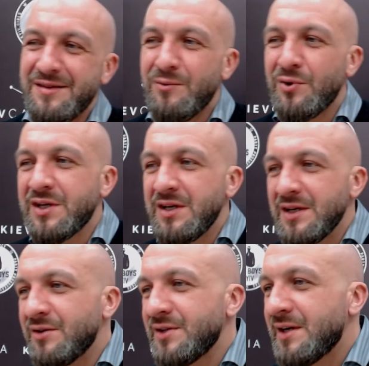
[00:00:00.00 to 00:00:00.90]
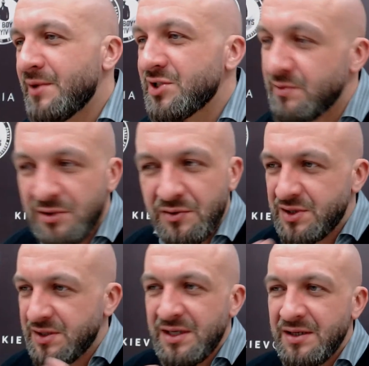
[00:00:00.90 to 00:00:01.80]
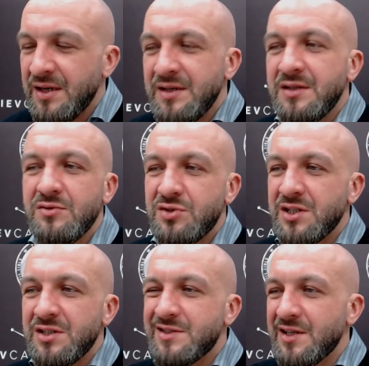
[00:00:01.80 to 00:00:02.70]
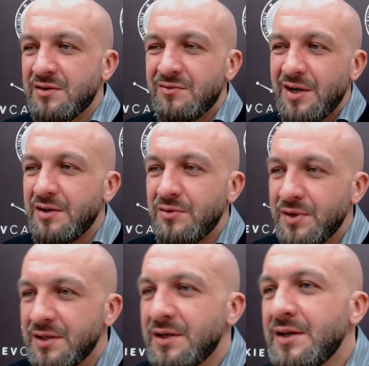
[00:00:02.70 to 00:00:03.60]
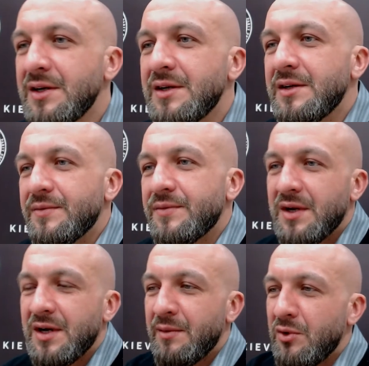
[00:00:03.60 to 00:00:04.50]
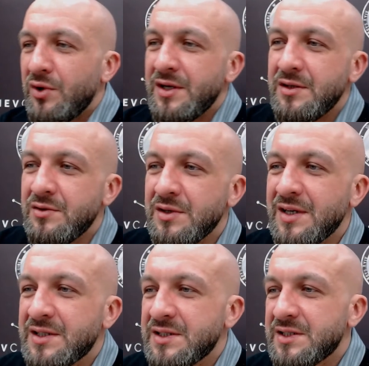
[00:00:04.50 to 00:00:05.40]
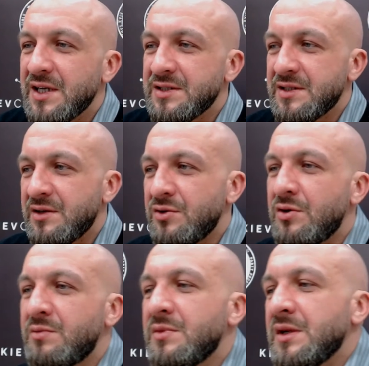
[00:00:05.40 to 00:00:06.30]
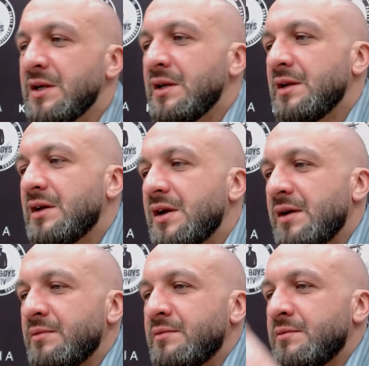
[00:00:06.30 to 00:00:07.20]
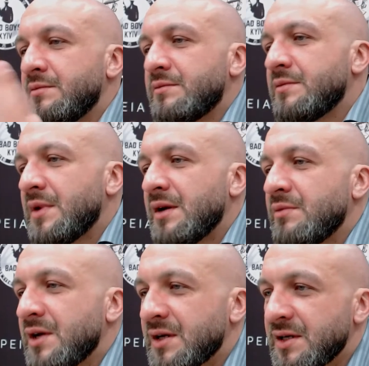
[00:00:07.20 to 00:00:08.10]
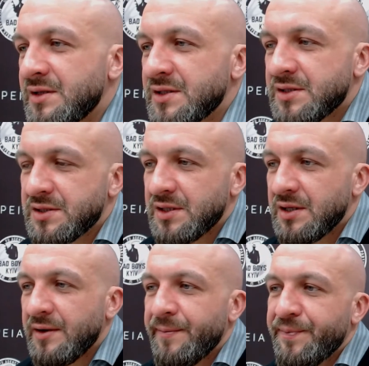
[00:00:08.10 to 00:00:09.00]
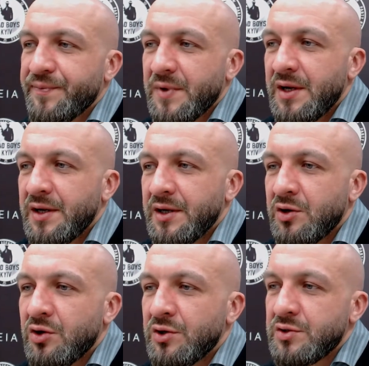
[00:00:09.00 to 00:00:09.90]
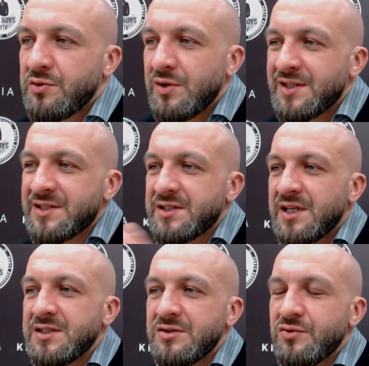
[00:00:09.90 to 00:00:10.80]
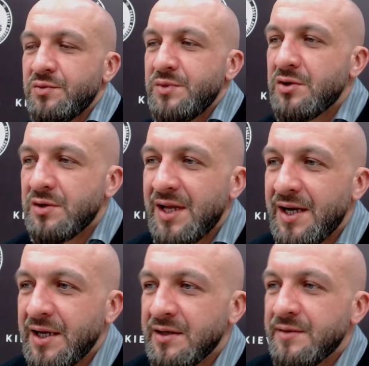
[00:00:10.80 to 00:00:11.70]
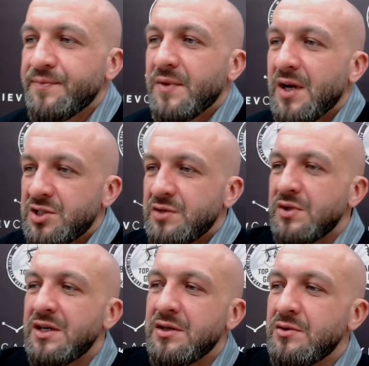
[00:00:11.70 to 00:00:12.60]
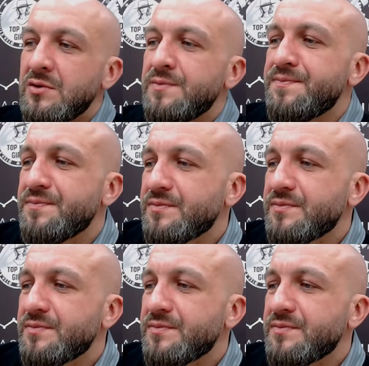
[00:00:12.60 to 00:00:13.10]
working out that much anymore, which I need to change like right away. I'm already doing exercises at home. I'm gonna get this girl to do exercises with me online. Actually, we're gonna do